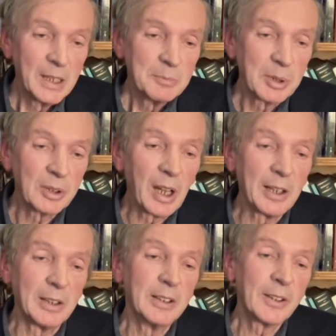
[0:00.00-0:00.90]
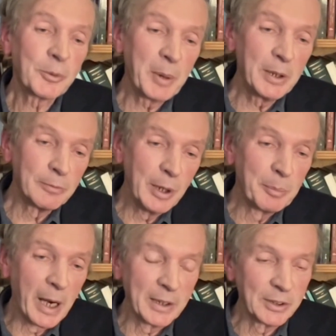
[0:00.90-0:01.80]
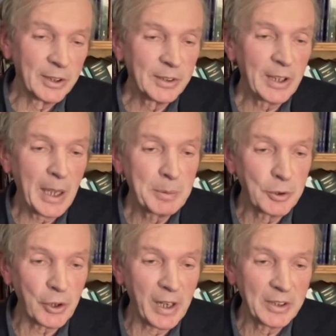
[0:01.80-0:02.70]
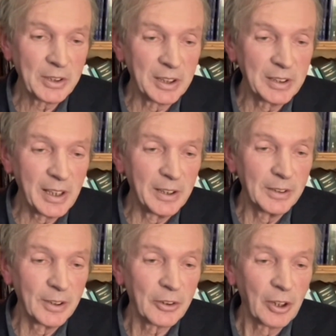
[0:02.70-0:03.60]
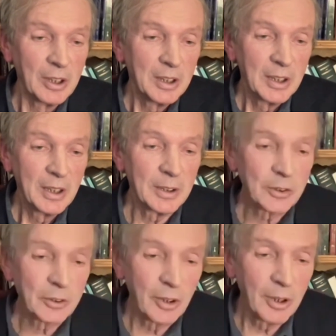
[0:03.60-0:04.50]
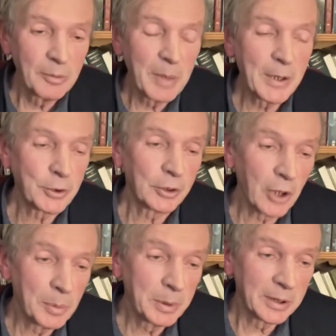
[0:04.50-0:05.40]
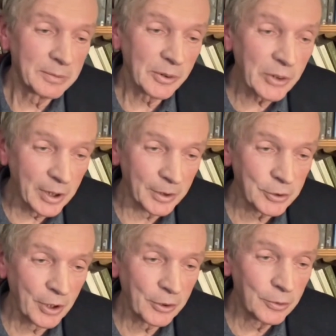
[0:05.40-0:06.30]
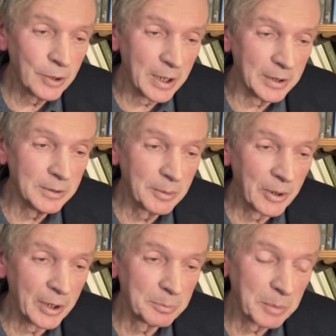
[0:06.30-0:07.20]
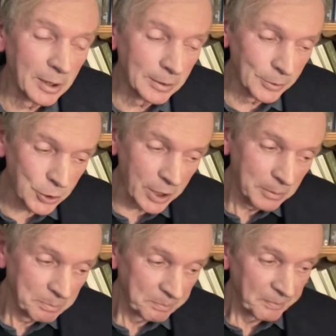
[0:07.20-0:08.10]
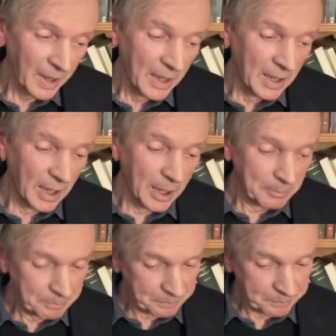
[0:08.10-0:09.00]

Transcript: but now it's been rebranded epigenetic inheritance it's a major topic of research as you know within biology um,